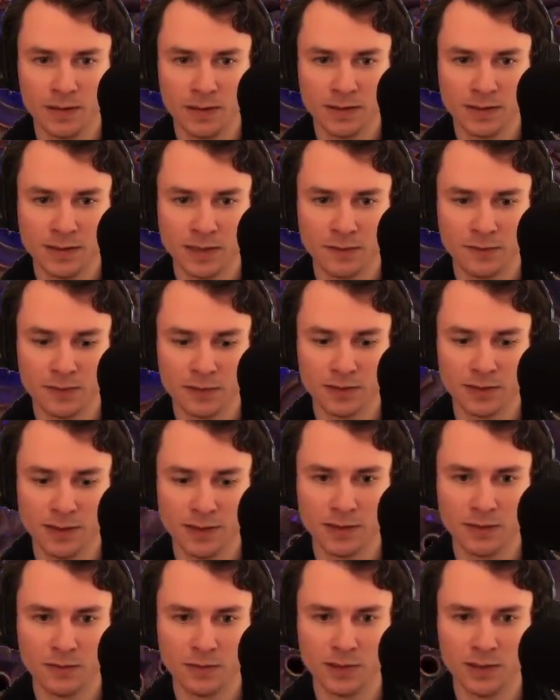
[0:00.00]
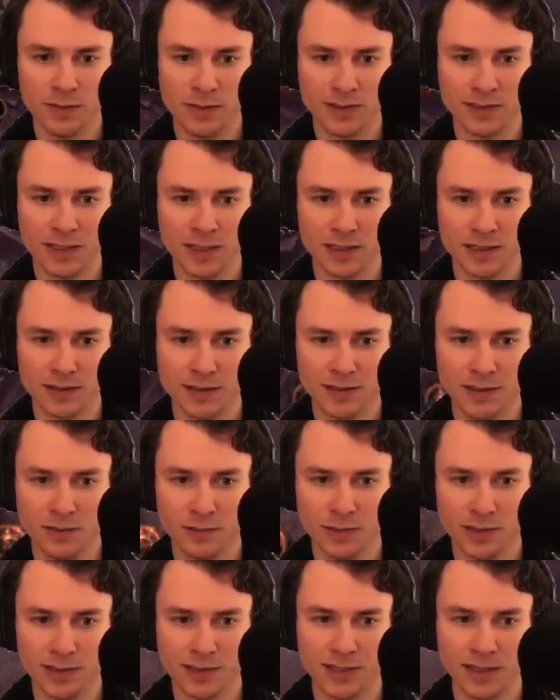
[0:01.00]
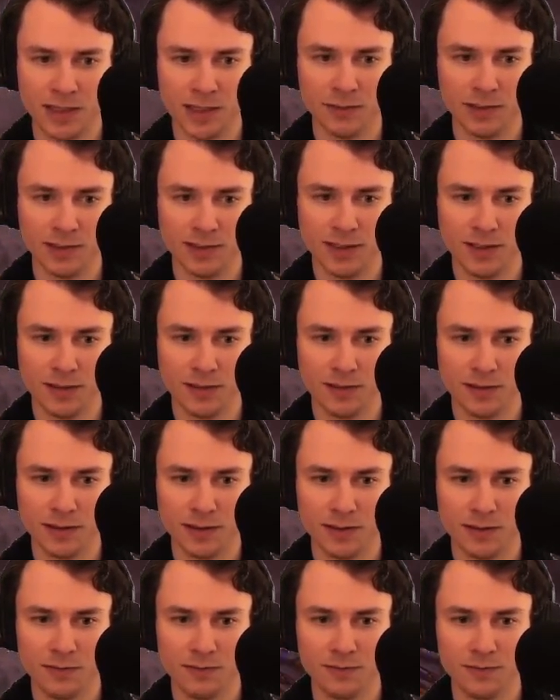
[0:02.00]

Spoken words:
Definitely don't want to be taking too much damage here, though.